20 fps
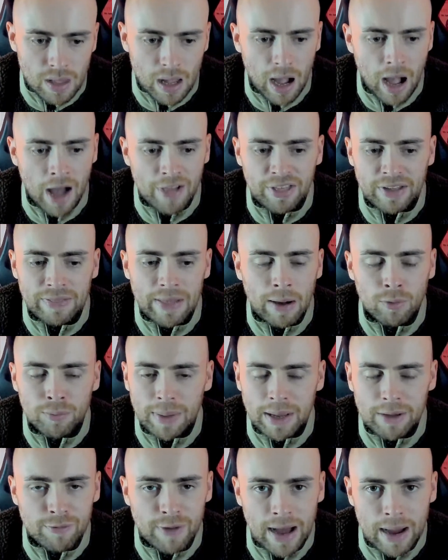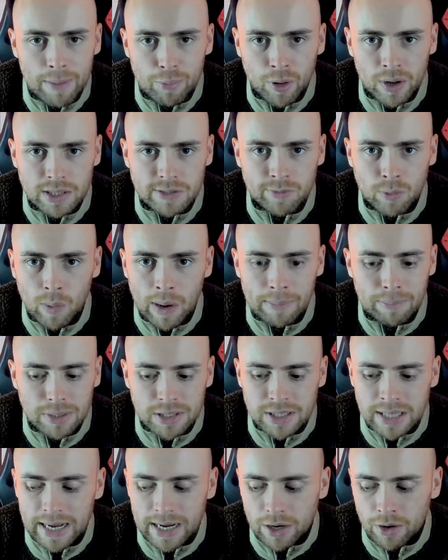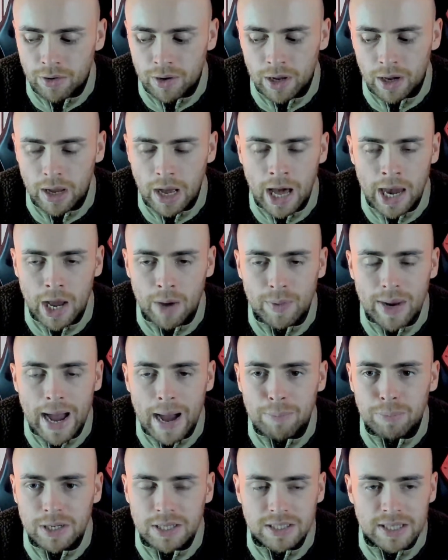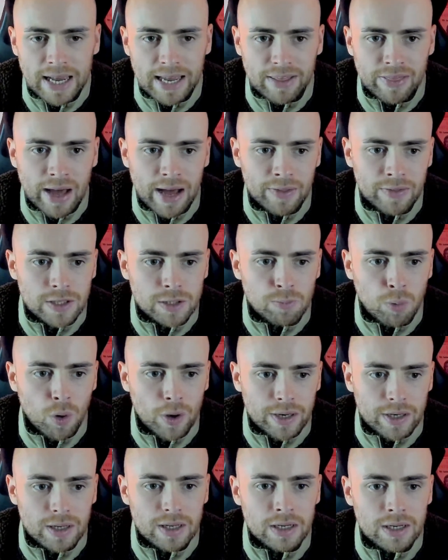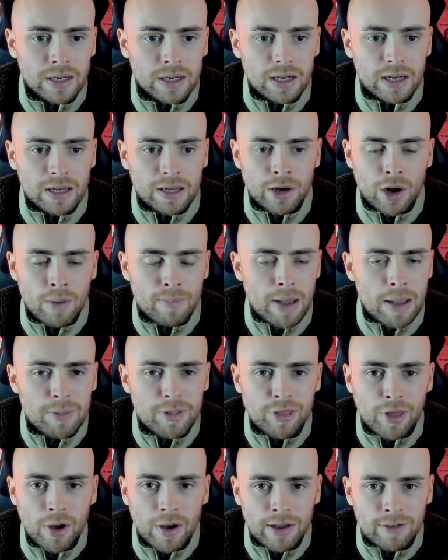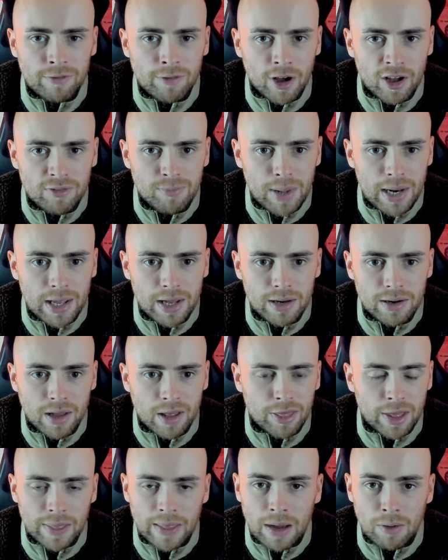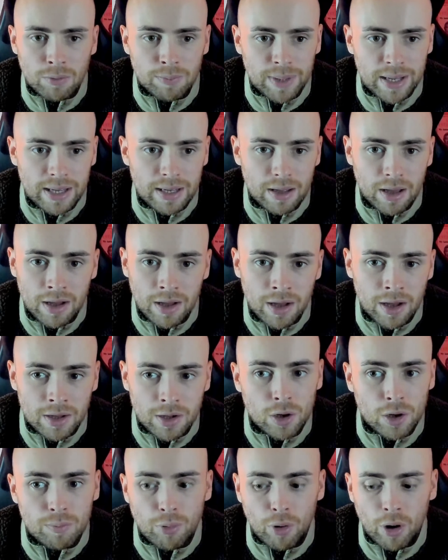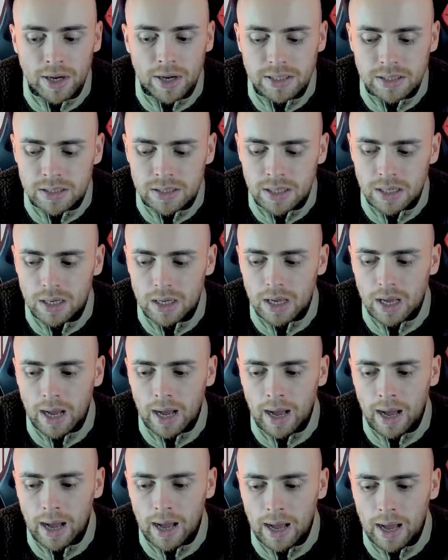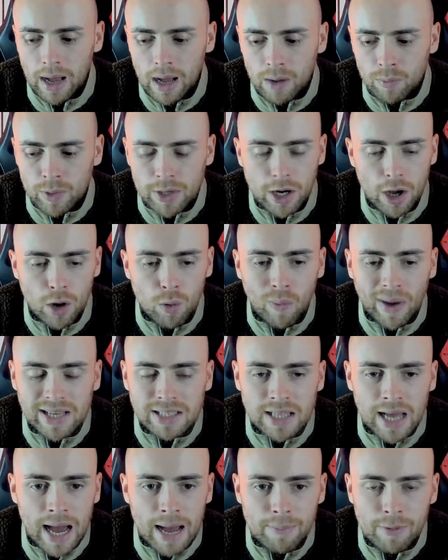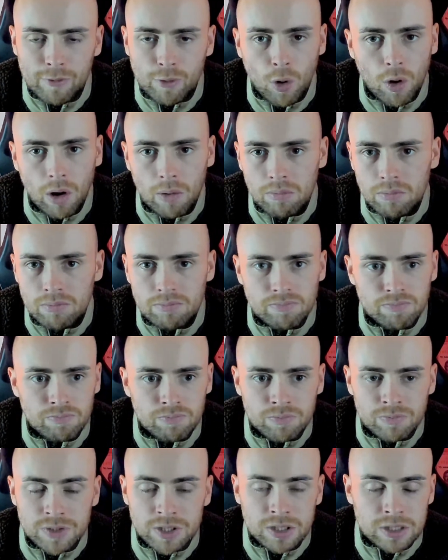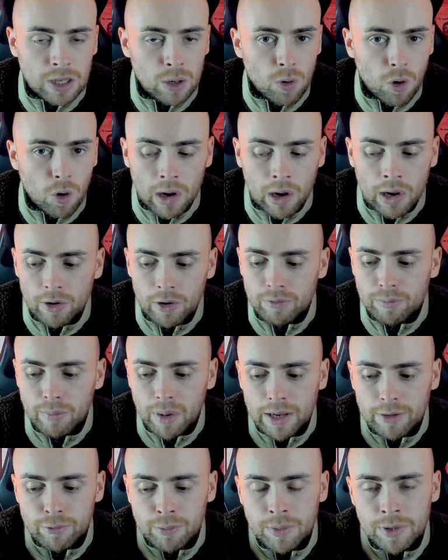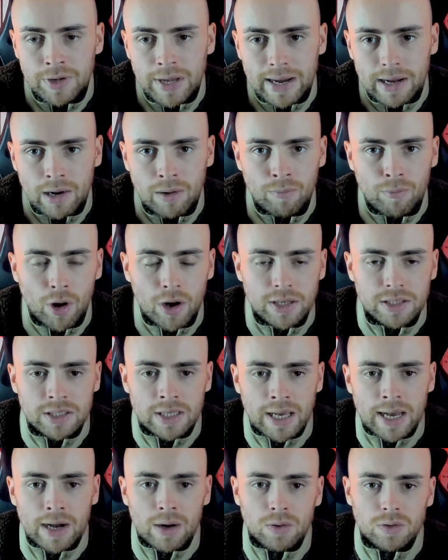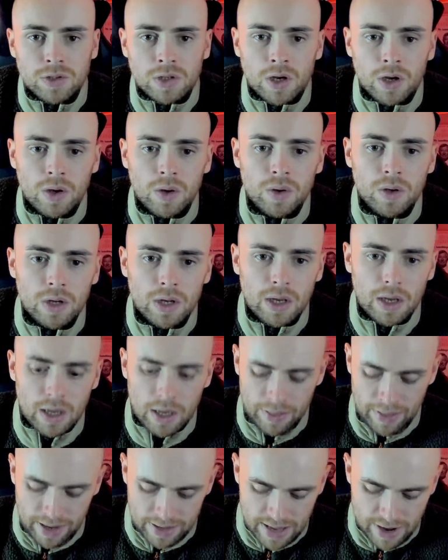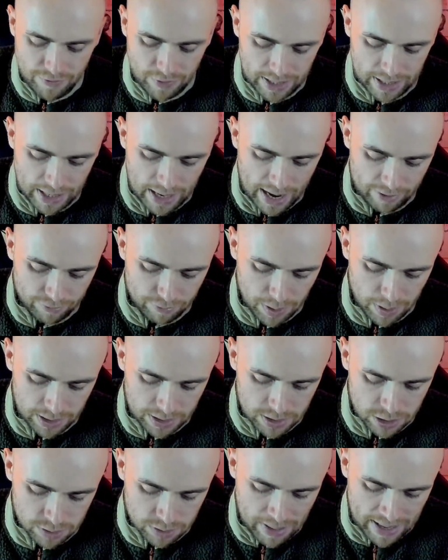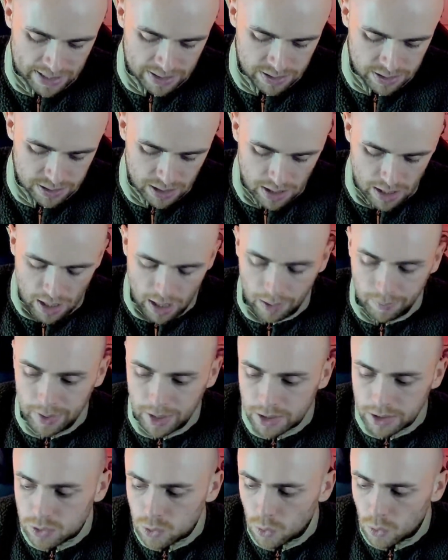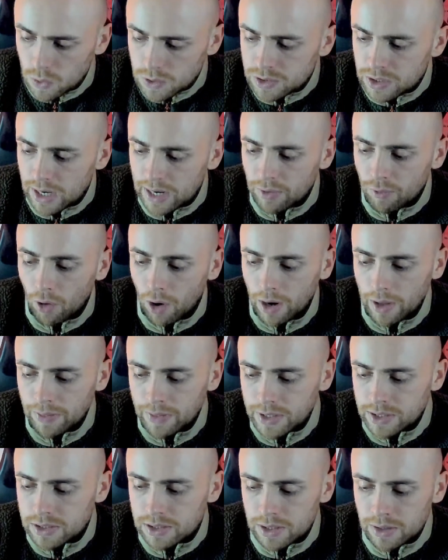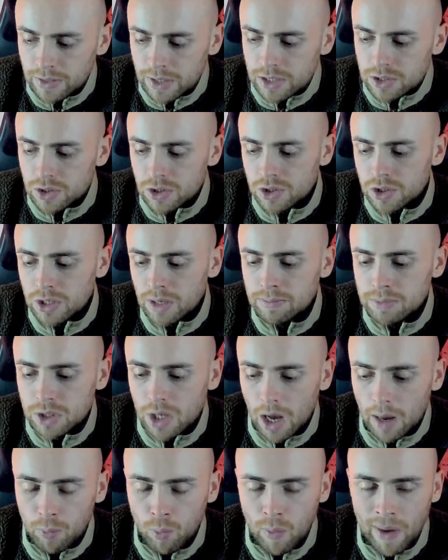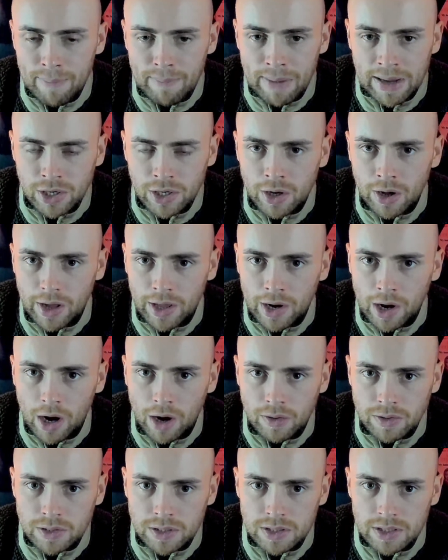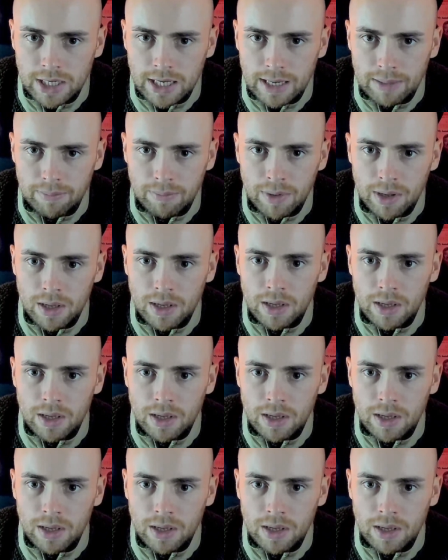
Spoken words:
I think that would be a fair price for Wan-Bissaka, and I would happily take that at this point. Maybe 35 million. I think that would be a good price. We know West Ham have still load of money from the Declan Rice sale, so they're definitely going to have money to spend. I mean, I saw today, right? This just sums up where Man United are as a team.